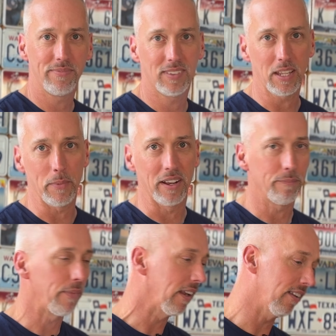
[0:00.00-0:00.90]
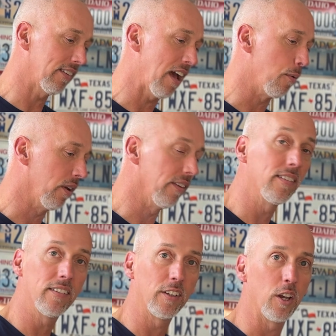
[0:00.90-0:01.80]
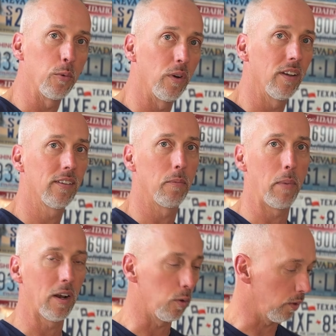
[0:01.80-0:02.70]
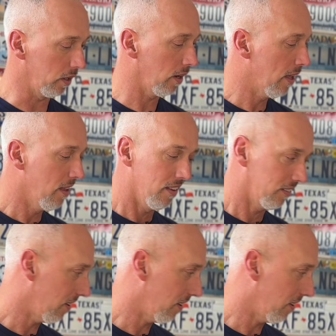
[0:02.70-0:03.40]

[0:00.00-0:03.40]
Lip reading: come on, and it's got one. This is a good one. It's a metal one. It's